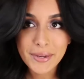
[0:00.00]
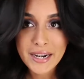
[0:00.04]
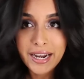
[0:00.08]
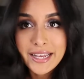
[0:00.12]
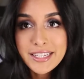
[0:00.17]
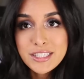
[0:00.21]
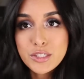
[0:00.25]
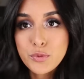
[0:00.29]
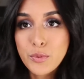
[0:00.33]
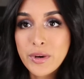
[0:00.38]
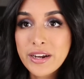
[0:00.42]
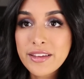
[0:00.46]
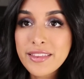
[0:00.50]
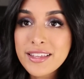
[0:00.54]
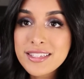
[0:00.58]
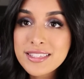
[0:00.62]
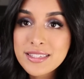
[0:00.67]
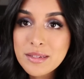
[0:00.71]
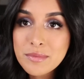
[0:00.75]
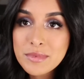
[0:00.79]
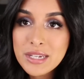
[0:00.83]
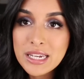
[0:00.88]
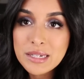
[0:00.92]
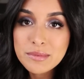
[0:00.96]
But I swear that
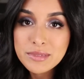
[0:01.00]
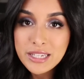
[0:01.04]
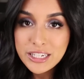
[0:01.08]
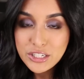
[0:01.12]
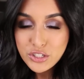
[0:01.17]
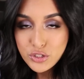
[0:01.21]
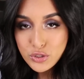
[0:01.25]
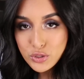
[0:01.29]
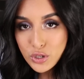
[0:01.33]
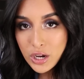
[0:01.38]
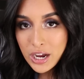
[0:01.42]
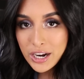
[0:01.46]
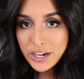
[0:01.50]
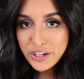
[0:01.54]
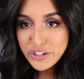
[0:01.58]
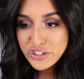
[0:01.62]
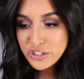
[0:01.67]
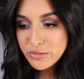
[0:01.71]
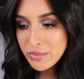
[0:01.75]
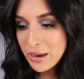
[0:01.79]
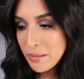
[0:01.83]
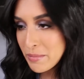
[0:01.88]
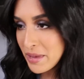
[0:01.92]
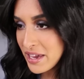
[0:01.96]
sometimes I do know how to
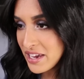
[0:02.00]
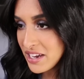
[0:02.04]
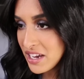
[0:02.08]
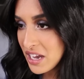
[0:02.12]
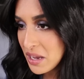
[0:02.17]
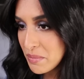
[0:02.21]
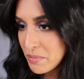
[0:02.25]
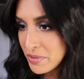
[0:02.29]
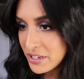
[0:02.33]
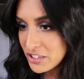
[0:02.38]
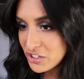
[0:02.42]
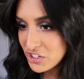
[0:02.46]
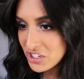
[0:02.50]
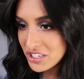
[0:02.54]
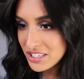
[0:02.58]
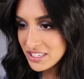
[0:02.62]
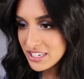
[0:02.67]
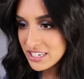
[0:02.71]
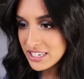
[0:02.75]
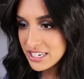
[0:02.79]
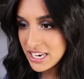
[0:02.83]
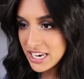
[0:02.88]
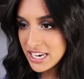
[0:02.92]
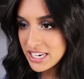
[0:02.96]
do my makeup, just
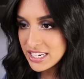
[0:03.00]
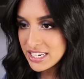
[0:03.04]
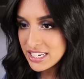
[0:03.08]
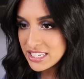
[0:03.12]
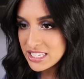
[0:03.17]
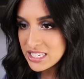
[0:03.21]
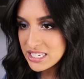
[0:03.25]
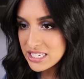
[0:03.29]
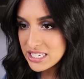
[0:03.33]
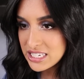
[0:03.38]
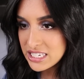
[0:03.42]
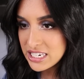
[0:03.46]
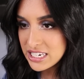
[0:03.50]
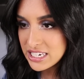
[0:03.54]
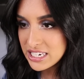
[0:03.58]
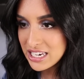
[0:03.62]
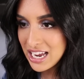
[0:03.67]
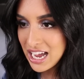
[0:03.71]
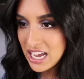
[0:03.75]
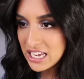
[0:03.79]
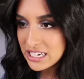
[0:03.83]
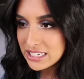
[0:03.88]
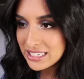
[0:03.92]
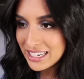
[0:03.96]
today
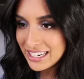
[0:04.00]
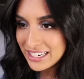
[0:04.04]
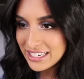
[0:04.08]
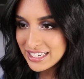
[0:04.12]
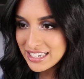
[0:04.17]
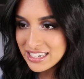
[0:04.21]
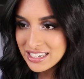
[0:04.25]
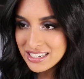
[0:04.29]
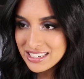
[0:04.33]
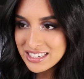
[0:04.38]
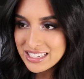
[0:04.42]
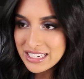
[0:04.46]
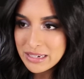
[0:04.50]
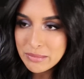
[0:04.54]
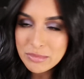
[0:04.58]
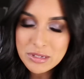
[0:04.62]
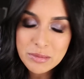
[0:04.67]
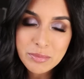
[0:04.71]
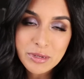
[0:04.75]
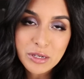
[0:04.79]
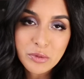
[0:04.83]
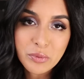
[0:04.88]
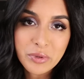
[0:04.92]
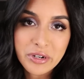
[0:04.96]
didn't seem
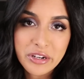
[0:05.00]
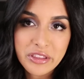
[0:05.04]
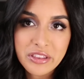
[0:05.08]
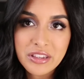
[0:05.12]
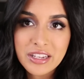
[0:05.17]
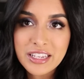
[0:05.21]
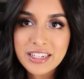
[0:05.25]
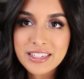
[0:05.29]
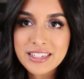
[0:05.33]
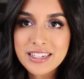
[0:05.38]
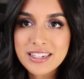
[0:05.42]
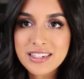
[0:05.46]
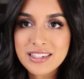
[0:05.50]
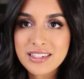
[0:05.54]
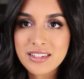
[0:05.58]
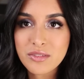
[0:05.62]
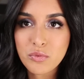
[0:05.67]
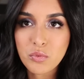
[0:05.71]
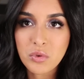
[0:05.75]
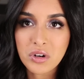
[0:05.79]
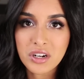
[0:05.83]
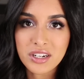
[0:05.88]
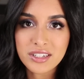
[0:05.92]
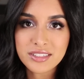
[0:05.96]
to be one.
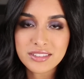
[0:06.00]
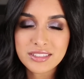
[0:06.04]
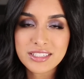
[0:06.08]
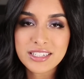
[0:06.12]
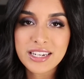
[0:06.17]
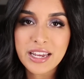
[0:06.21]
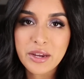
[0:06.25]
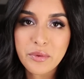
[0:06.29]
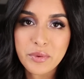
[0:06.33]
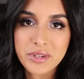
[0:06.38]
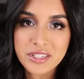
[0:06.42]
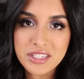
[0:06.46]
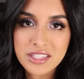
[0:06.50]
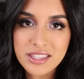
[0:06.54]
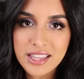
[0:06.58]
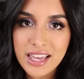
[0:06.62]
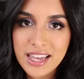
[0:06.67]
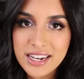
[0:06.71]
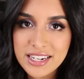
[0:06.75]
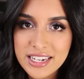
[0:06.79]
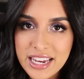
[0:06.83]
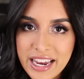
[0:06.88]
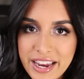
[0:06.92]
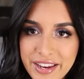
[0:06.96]
Today wasn't
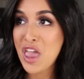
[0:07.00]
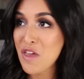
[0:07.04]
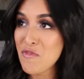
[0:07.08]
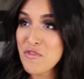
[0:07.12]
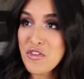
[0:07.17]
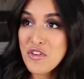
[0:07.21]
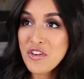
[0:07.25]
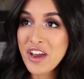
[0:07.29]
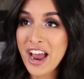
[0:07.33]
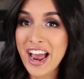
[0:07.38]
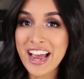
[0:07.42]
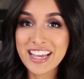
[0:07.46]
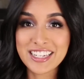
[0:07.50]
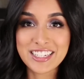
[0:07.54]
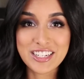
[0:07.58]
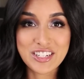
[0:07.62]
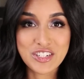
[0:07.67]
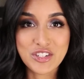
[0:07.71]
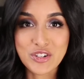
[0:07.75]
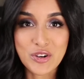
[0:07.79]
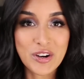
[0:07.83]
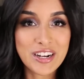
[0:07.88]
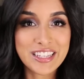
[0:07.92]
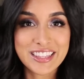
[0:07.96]
that day. If you guys
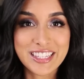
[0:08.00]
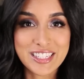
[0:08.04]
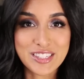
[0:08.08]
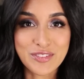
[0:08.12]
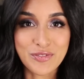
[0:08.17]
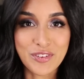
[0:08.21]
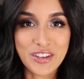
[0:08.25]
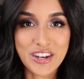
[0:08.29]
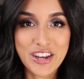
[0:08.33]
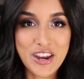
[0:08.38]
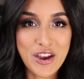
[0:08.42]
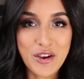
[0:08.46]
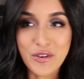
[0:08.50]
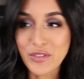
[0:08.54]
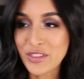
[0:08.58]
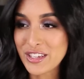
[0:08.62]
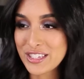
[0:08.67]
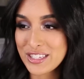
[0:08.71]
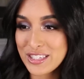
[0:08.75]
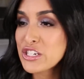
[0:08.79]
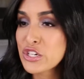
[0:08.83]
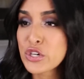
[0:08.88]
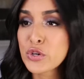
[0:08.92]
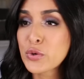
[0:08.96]
enjoyed this video,
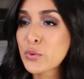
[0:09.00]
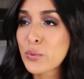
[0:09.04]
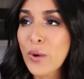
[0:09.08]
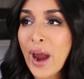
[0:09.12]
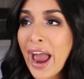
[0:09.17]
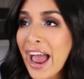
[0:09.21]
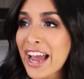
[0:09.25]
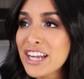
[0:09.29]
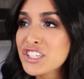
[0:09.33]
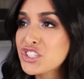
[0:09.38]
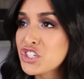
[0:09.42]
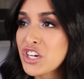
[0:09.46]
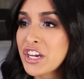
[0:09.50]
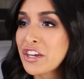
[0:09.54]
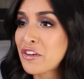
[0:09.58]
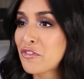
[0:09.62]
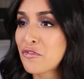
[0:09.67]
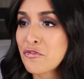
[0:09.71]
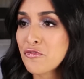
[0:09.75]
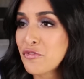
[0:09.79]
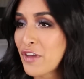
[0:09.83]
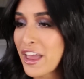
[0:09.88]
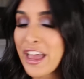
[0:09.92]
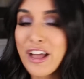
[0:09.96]
this tragic
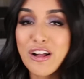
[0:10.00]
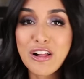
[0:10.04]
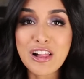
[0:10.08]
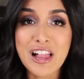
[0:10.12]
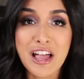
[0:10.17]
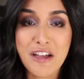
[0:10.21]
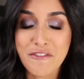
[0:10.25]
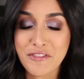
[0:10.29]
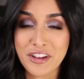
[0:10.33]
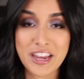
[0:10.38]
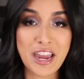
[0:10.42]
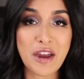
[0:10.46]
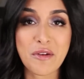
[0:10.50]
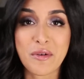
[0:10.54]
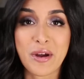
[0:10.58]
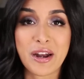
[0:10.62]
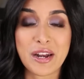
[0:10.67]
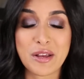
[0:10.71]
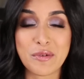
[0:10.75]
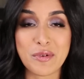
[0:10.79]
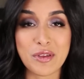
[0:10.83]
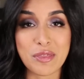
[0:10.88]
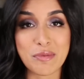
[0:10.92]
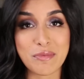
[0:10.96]
fail of a get
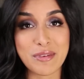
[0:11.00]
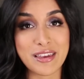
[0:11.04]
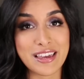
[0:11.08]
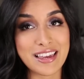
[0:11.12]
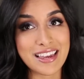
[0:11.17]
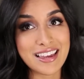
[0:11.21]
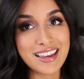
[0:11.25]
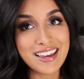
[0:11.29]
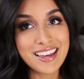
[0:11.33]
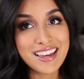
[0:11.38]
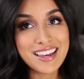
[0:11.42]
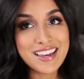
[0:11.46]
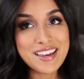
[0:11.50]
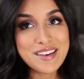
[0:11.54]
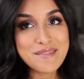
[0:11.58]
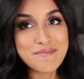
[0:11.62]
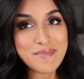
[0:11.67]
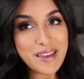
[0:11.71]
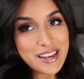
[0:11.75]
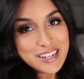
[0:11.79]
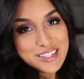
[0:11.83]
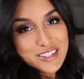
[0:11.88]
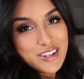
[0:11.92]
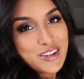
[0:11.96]
ready with me,
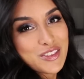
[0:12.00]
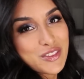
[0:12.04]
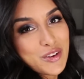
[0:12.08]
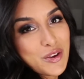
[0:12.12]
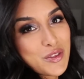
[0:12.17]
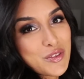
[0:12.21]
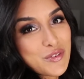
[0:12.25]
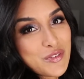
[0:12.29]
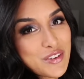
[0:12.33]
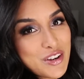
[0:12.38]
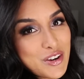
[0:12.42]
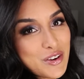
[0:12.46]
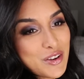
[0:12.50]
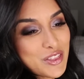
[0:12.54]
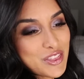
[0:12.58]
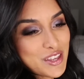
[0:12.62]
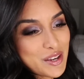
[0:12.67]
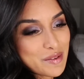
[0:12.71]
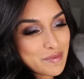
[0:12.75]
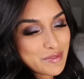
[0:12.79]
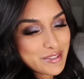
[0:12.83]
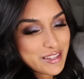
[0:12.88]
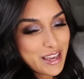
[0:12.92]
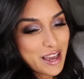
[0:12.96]
make sure to throw the video a
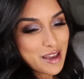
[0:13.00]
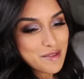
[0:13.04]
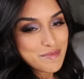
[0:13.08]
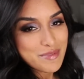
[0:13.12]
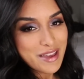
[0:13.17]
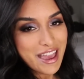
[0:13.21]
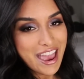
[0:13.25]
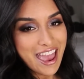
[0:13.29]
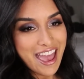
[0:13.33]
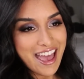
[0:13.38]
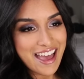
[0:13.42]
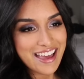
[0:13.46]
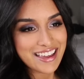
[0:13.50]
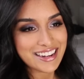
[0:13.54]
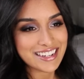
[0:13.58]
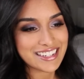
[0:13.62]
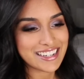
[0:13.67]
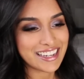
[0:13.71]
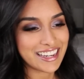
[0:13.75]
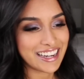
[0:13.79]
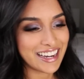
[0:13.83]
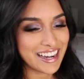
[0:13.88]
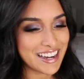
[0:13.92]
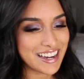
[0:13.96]
thumbs up, and